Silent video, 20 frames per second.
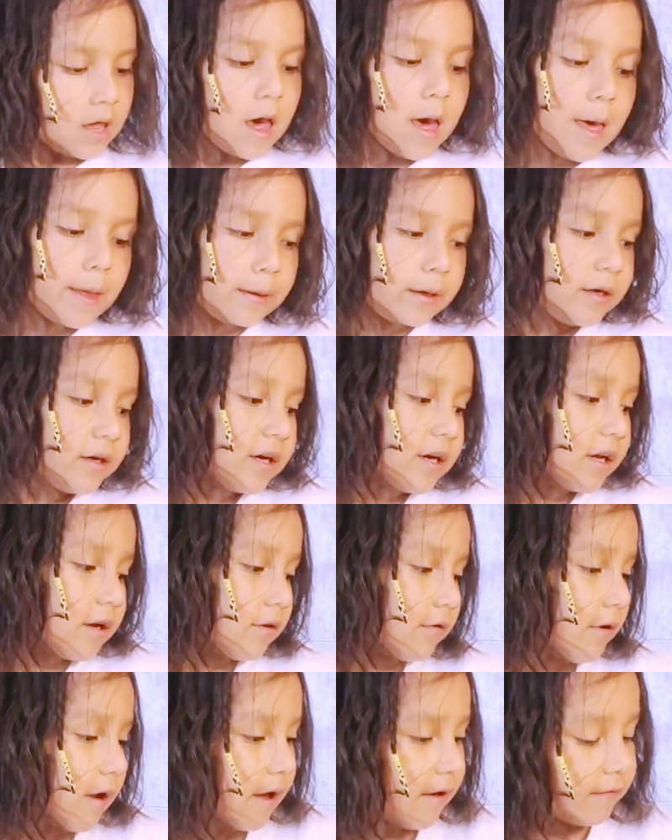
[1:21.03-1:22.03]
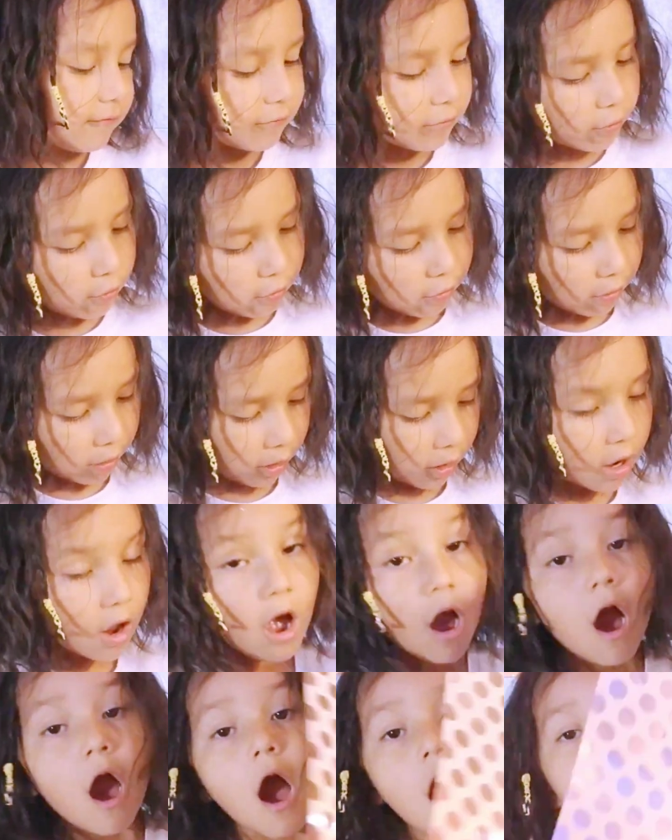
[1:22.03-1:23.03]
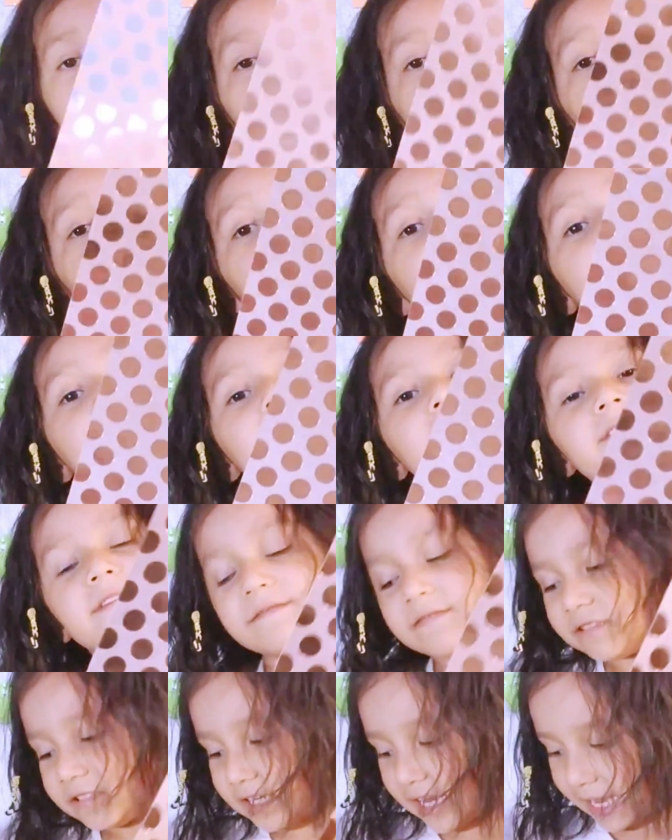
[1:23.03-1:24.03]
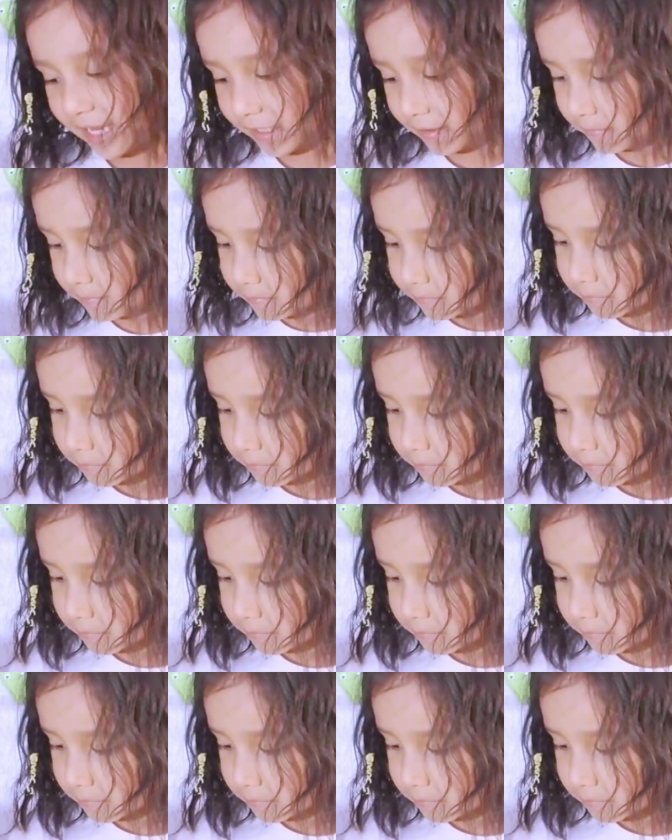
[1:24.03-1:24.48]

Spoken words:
And then you're going to grab your other piece of shape.